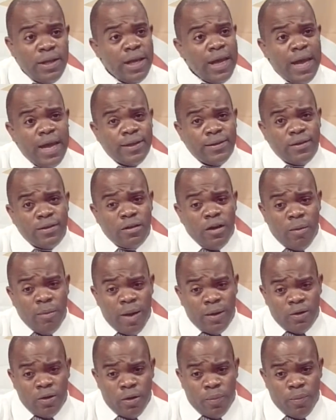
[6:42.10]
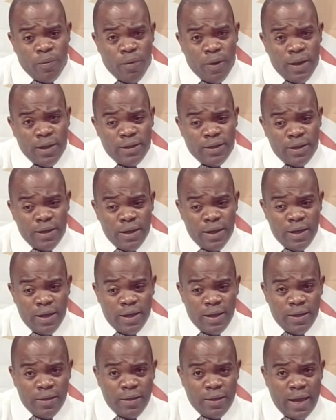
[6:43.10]
Yes, come back to the point
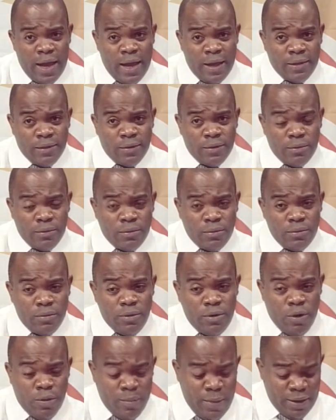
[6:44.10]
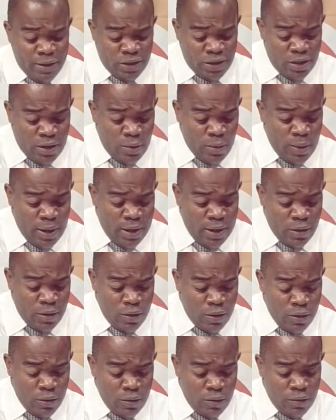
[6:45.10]
that you mentioned a while
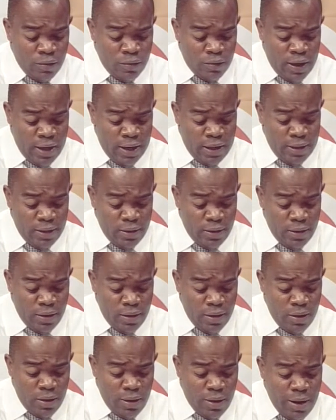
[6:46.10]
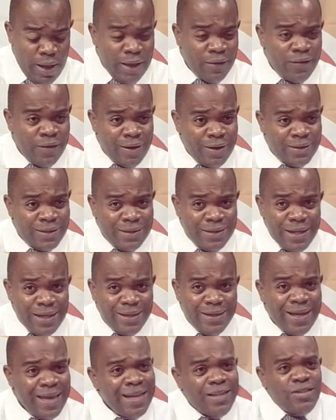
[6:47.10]
ago, right? Having a
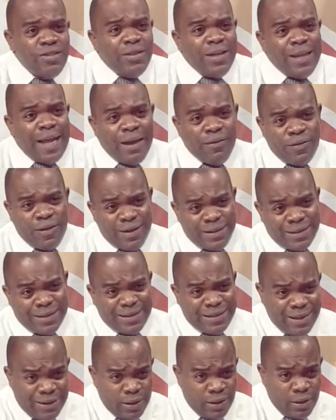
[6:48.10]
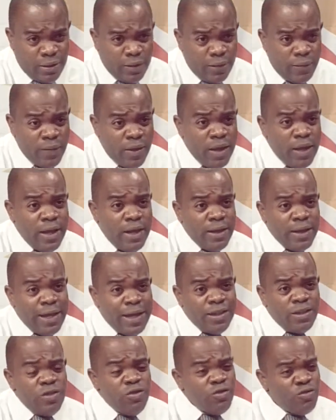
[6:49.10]
seat. The issue is not having a seat, you know. The
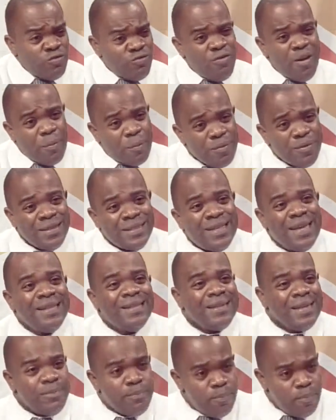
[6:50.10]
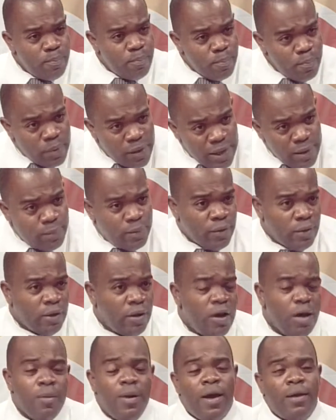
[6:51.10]
issue is representing people.
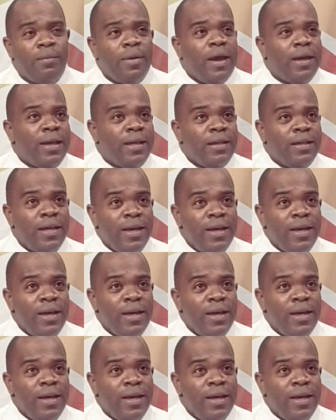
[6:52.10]
Come on, man.